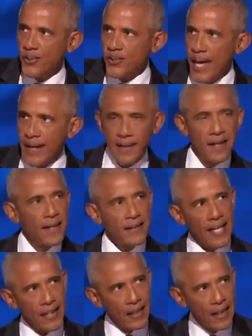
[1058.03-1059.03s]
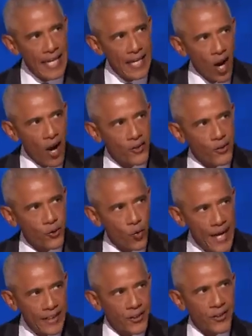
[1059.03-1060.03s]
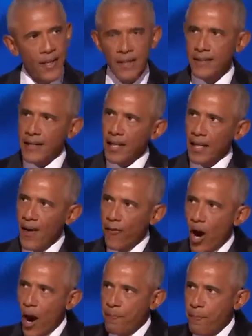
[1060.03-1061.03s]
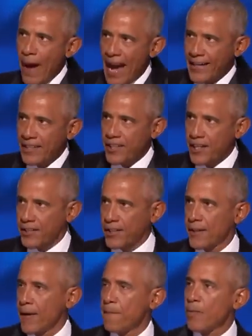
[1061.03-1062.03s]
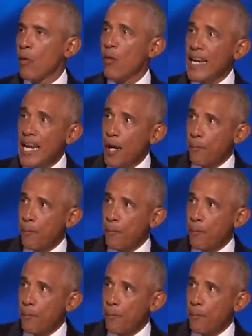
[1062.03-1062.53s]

sick, to clean our streets, to deliver our packages. We need a